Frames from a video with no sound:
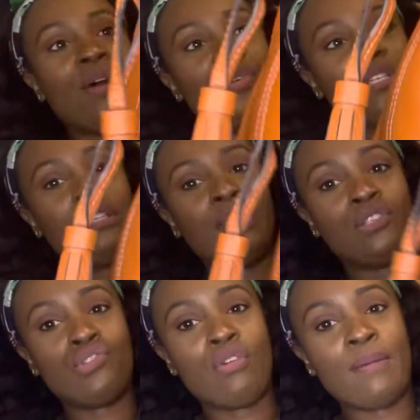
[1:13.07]
wish that
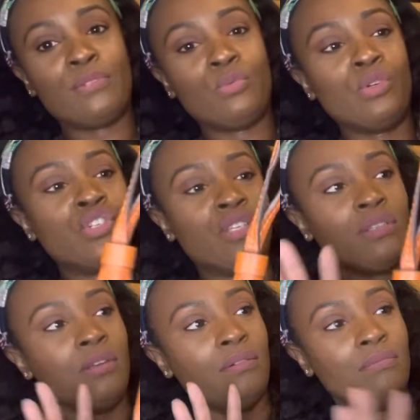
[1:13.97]
the straps were
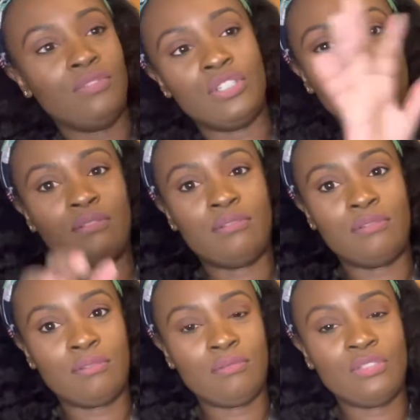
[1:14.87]
just
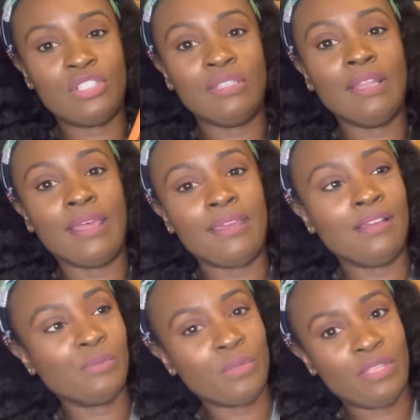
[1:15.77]
lay.
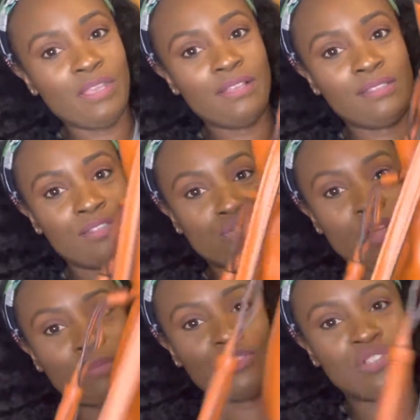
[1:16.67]
'Cause with this, the
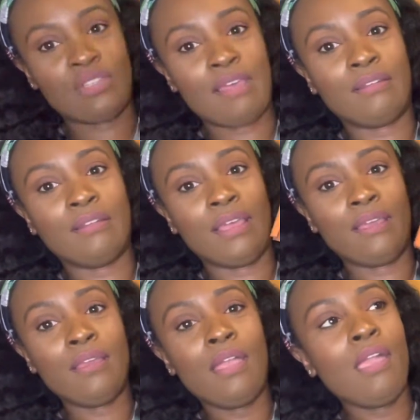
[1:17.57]
straps just kind of
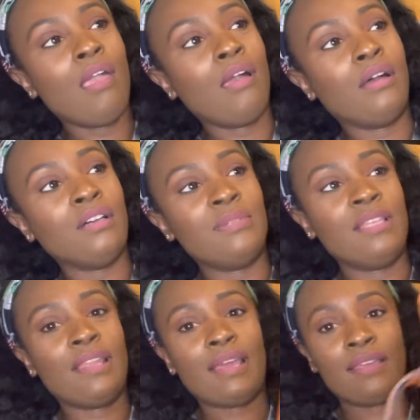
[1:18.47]
lay. And
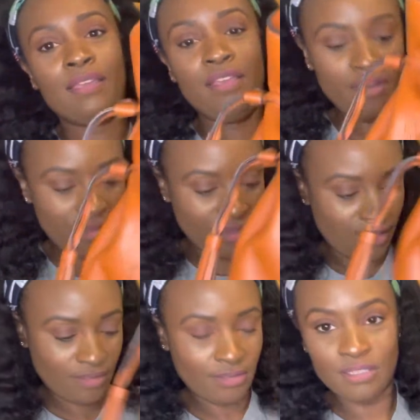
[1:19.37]
then I can carry
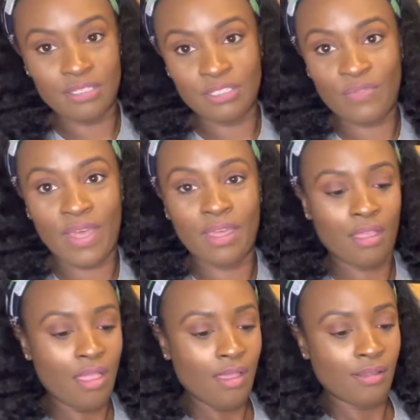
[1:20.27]
it and it's
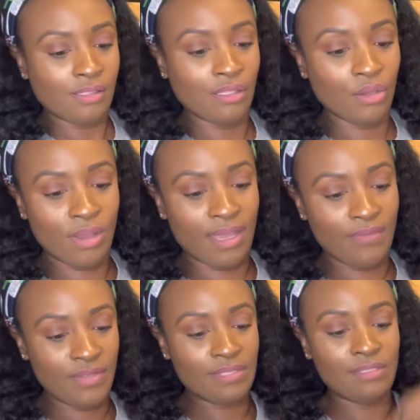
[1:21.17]
fine. So
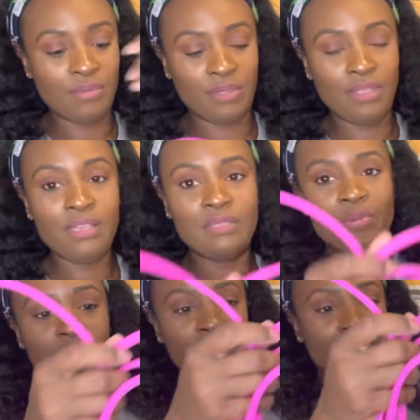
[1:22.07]
obviously with this,
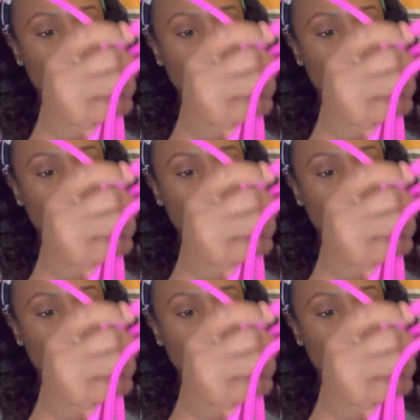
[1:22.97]
because the